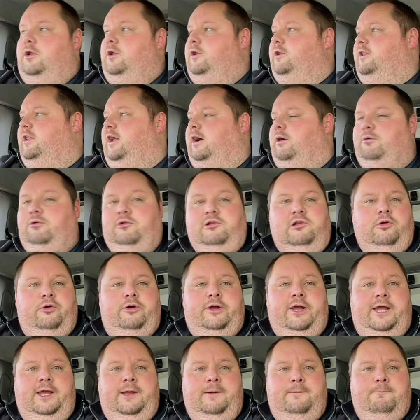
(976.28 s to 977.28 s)
that was
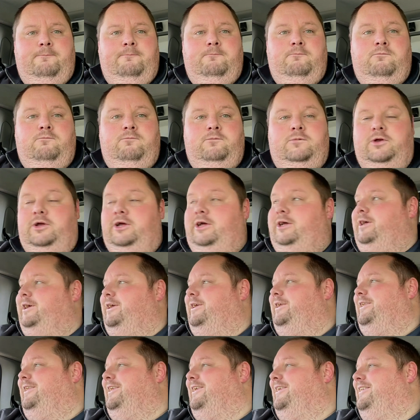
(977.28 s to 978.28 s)
lucky.
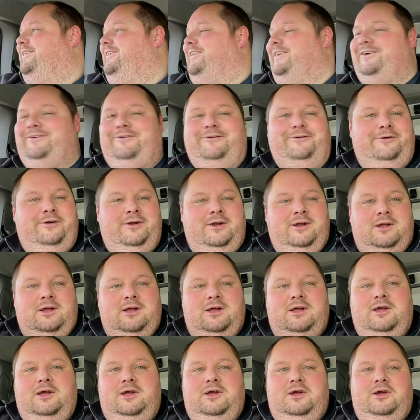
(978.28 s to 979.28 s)
So
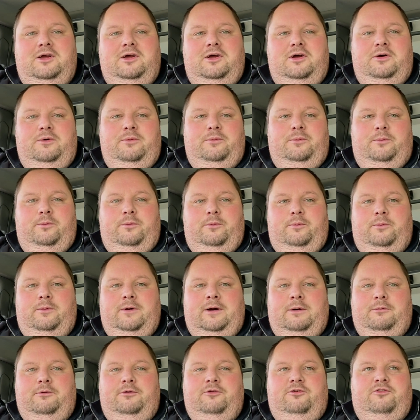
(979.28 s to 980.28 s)

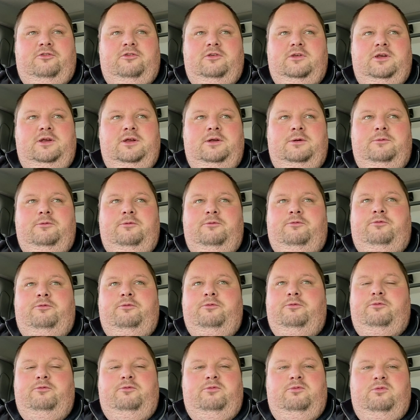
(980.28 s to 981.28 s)
that was it,
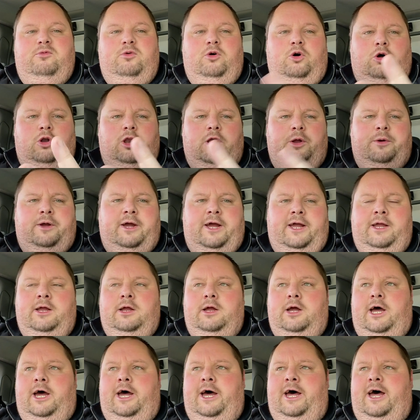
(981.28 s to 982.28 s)
all okay.
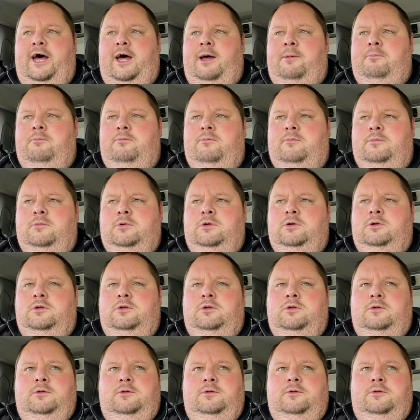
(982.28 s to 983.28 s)

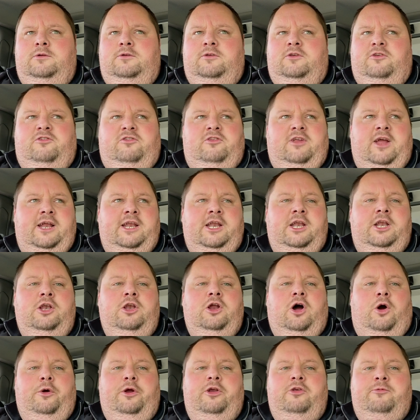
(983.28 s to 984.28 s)
So staying in
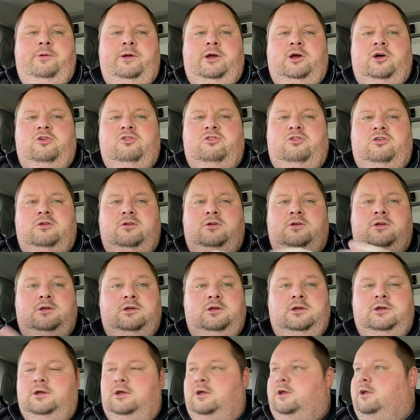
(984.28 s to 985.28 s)
Norwich because
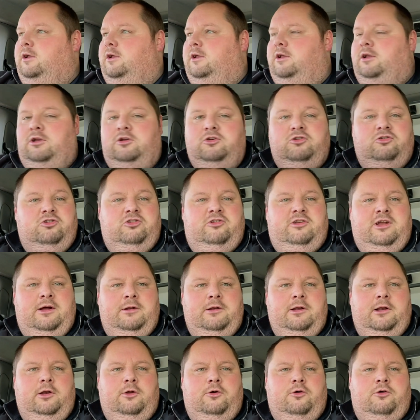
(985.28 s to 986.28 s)
just how
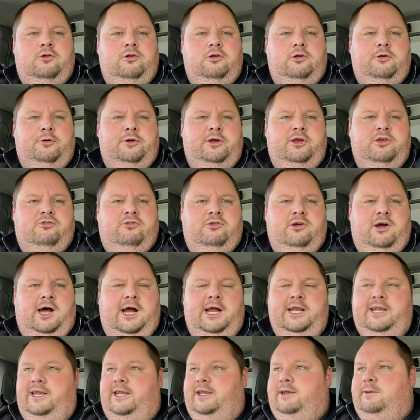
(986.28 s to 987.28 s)
the luck is
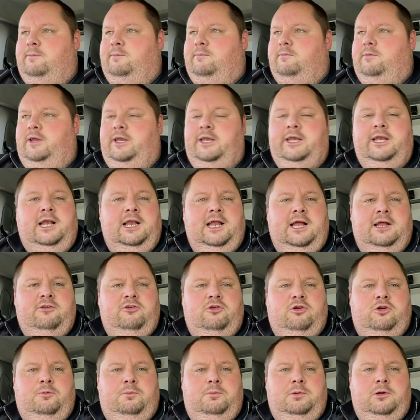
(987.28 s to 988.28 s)
riding in the
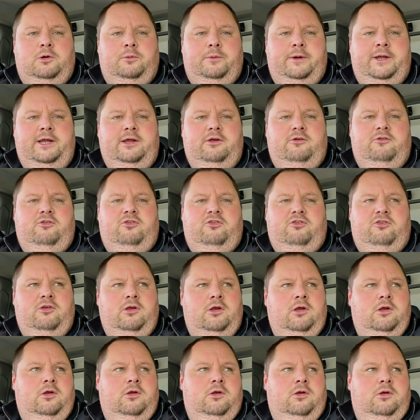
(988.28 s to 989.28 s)
last couple of weeks.
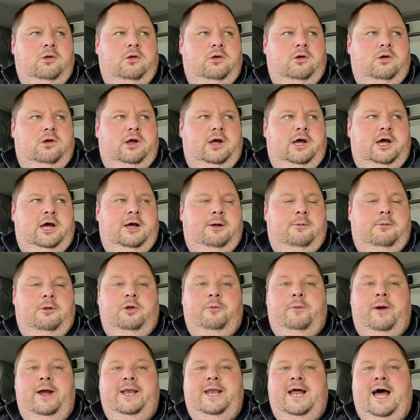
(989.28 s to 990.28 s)
On the
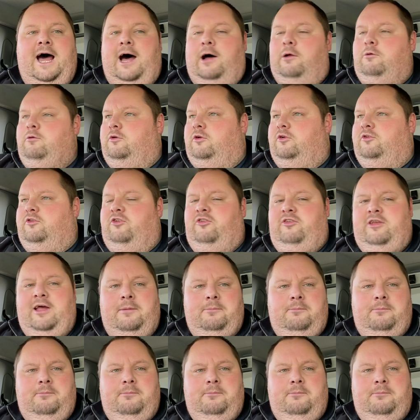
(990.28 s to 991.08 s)
way down, because